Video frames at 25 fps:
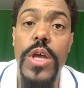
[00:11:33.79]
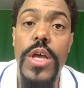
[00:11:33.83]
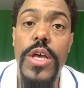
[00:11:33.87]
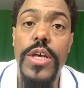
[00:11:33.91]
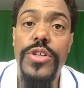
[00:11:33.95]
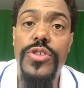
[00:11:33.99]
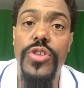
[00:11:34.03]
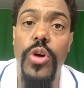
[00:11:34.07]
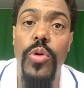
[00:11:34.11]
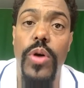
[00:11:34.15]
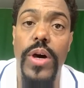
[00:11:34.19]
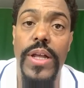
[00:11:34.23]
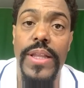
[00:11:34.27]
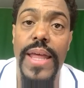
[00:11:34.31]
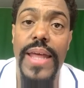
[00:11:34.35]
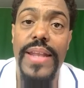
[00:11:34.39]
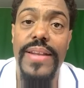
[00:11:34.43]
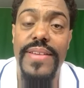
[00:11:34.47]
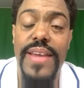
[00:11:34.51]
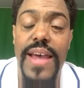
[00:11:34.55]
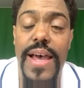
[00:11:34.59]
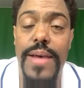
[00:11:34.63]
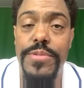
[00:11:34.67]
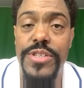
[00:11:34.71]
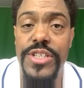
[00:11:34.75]
So a lot of
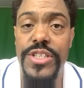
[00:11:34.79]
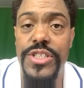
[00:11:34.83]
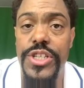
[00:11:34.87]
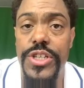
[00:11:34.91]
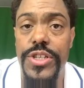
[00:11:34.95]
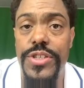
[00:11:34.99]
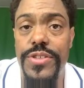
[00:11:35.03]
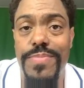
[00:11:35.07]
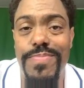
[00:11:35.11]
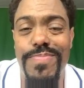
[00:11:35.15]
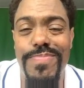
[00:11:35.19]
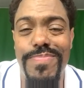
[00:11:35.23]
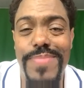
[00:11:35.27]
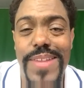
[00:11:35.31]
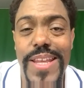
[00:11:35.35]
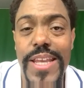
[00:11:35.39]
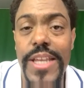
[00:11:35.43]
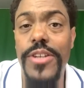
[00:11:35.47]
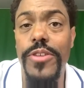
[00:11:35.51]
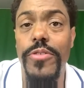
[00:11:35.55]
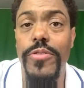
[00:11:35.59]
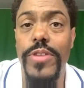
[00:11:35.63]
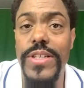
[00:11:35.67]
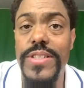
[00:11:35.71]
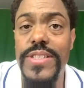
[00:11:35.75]
times it's just
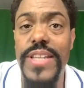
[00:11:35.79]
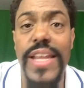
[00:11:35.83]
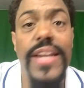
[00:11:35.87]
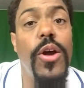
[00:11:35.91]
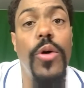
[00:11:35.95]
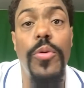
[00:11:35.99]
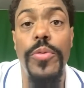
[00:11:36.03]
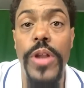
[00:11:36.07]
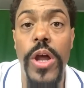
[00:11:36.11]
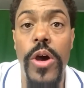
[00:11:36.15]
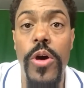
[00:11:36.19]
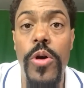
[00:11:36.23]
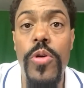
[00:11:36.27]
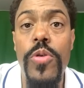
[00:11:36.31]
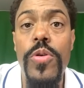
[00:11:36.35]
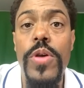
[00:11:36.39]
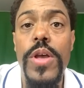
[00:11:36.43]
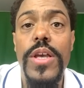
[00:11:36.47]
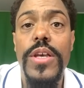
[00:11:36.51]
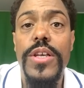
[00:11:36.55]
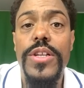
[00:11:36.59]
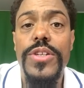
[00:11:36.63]
ignorance. They don't know.